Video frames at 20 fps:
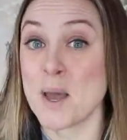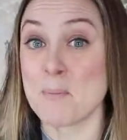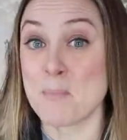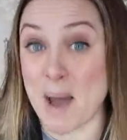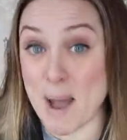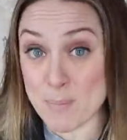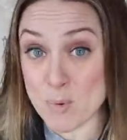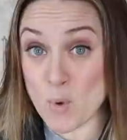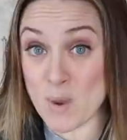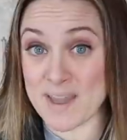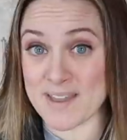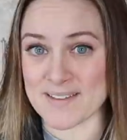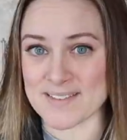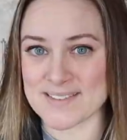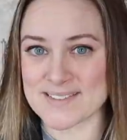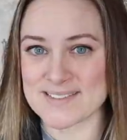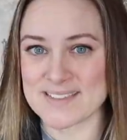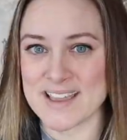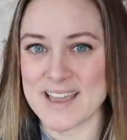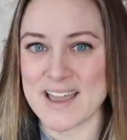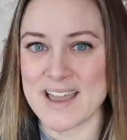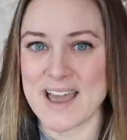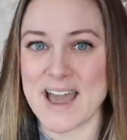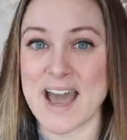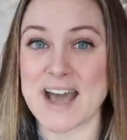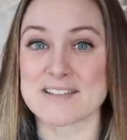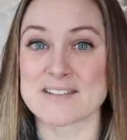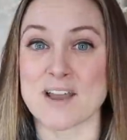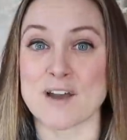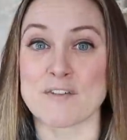pop quiz.
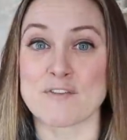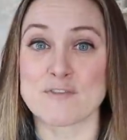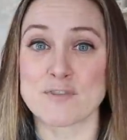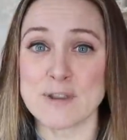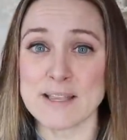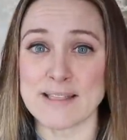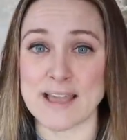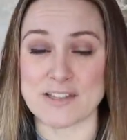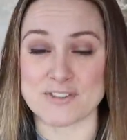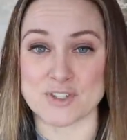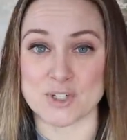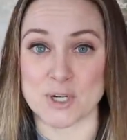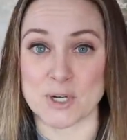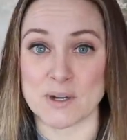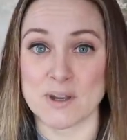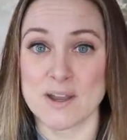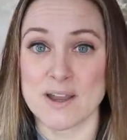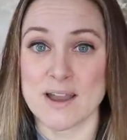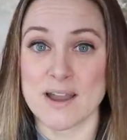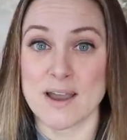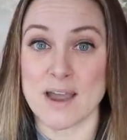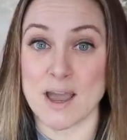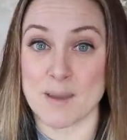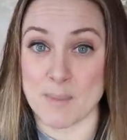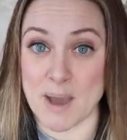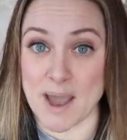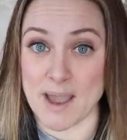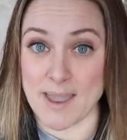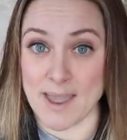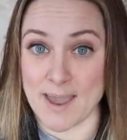As a freelancer,
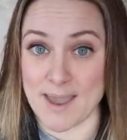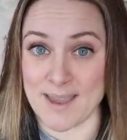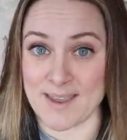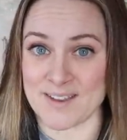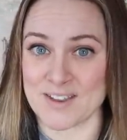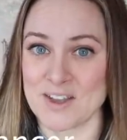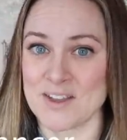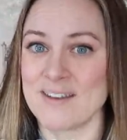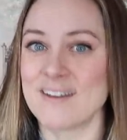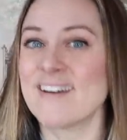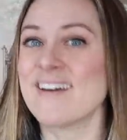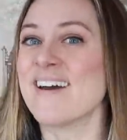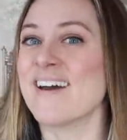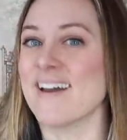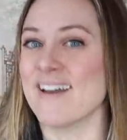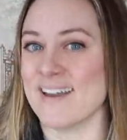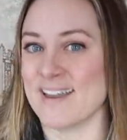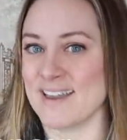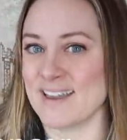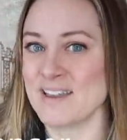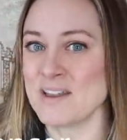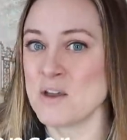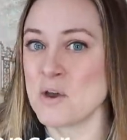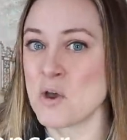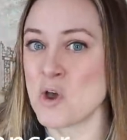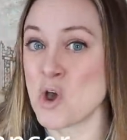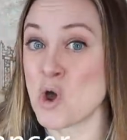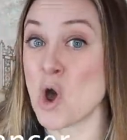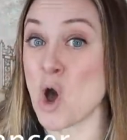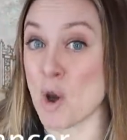am I a, A,
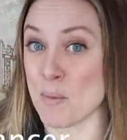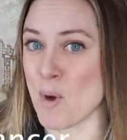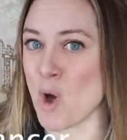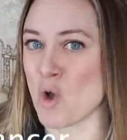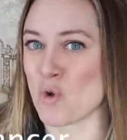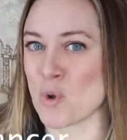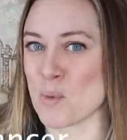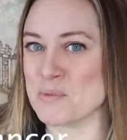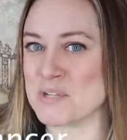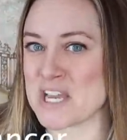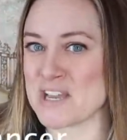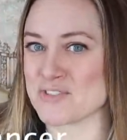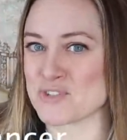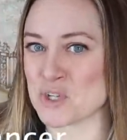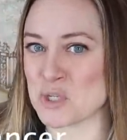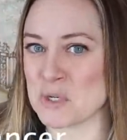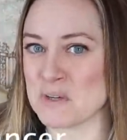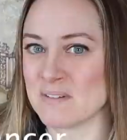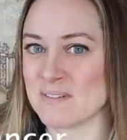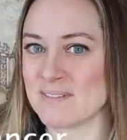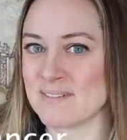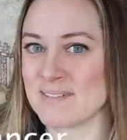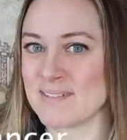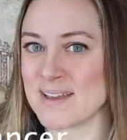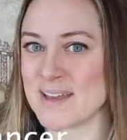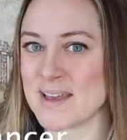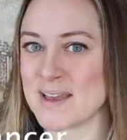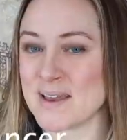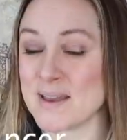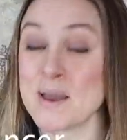a ballroom dancer,
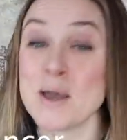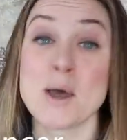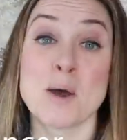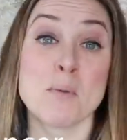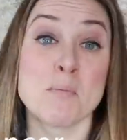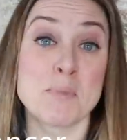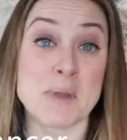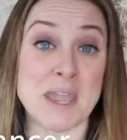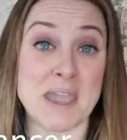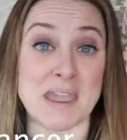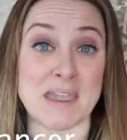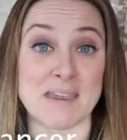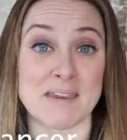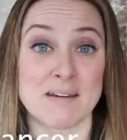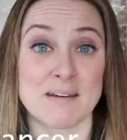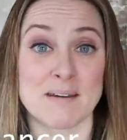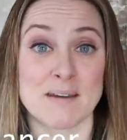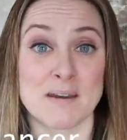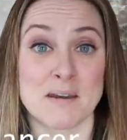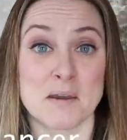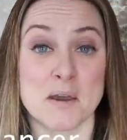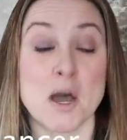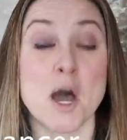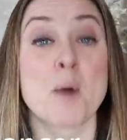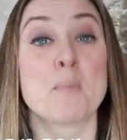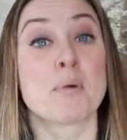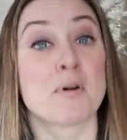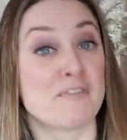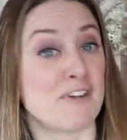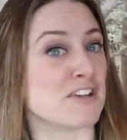B,
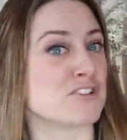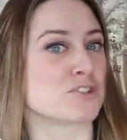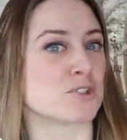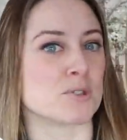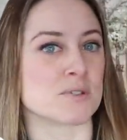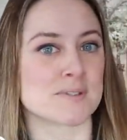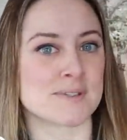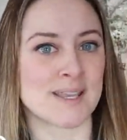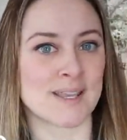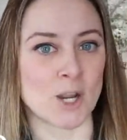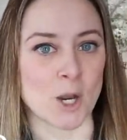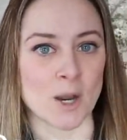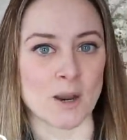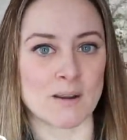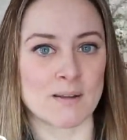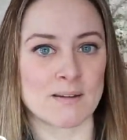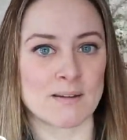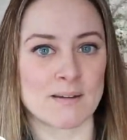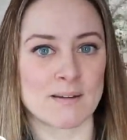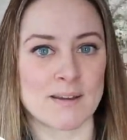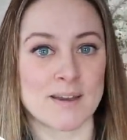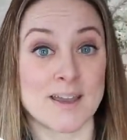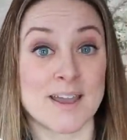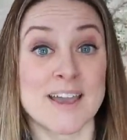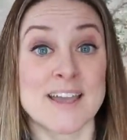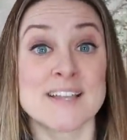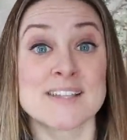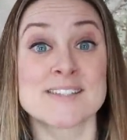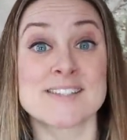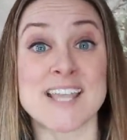a professional singer,
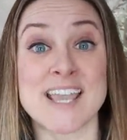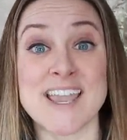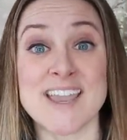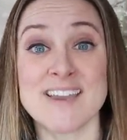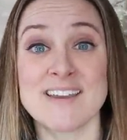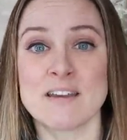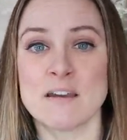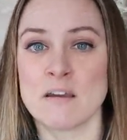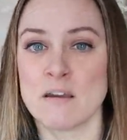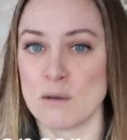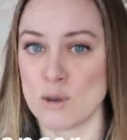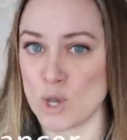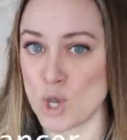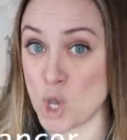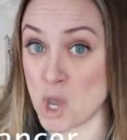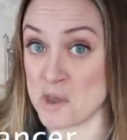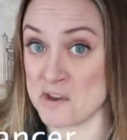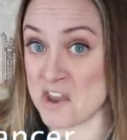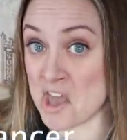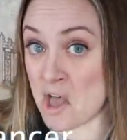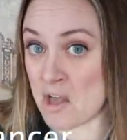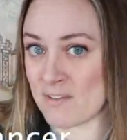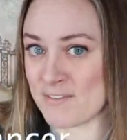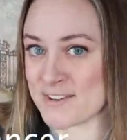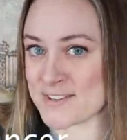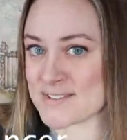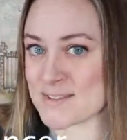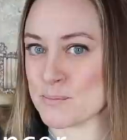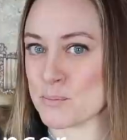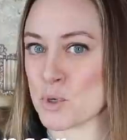C, an
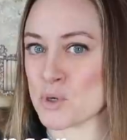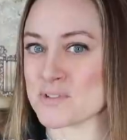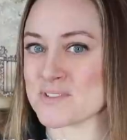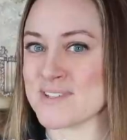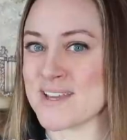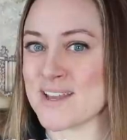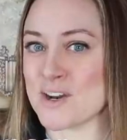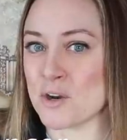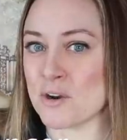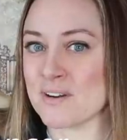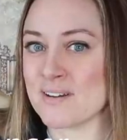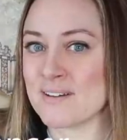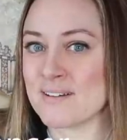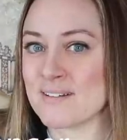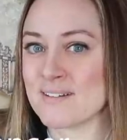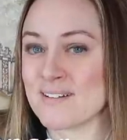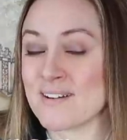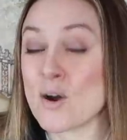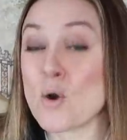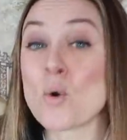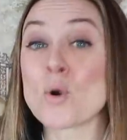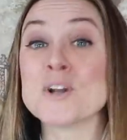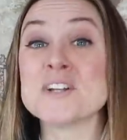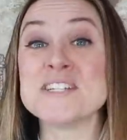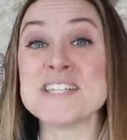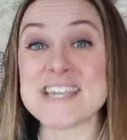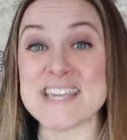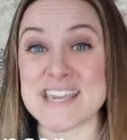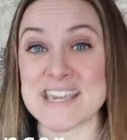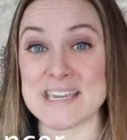Elvis impersonator, or
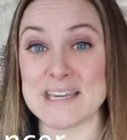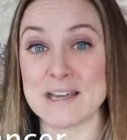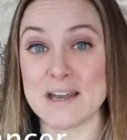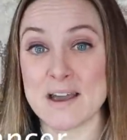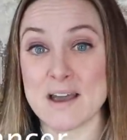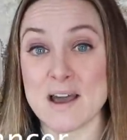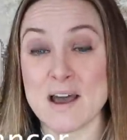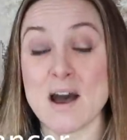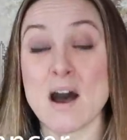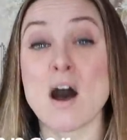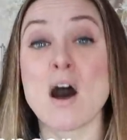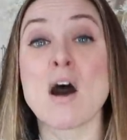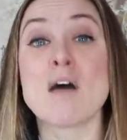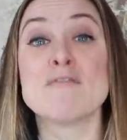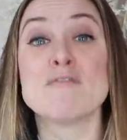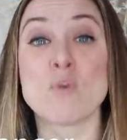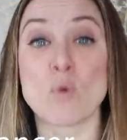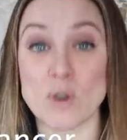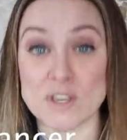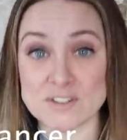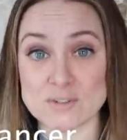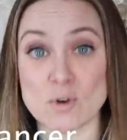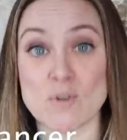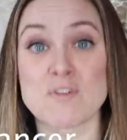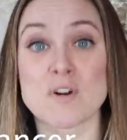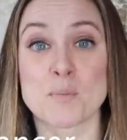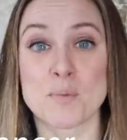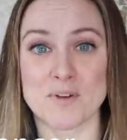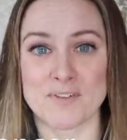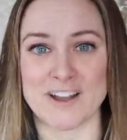D, a
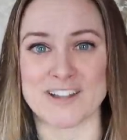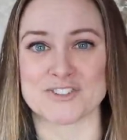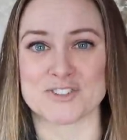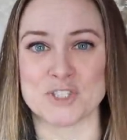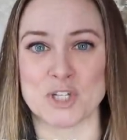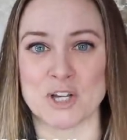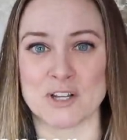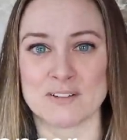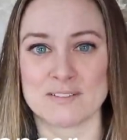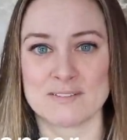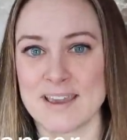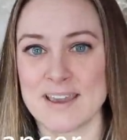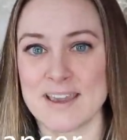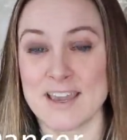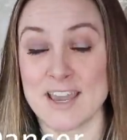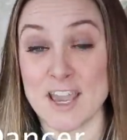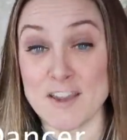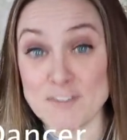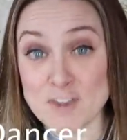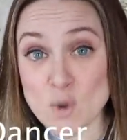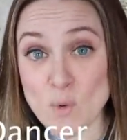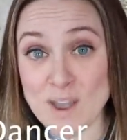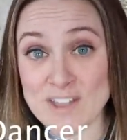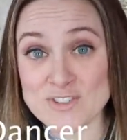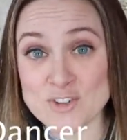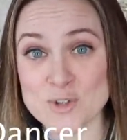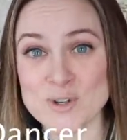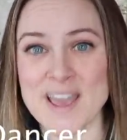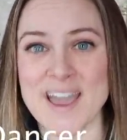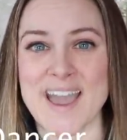voiceover professional? If you answered